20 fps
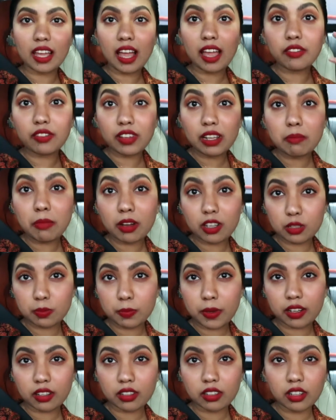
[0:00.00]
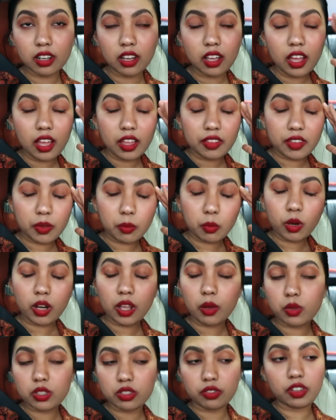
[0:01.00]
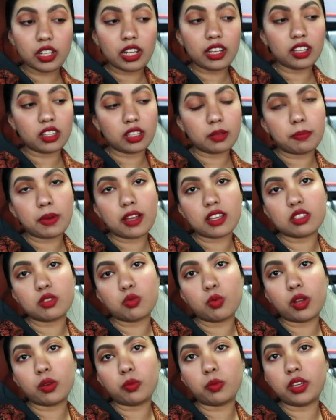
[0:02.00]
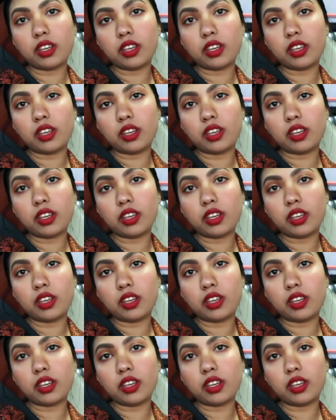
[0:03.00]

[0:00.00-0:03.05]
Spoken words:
I feel much better than what I was feeling in the past 1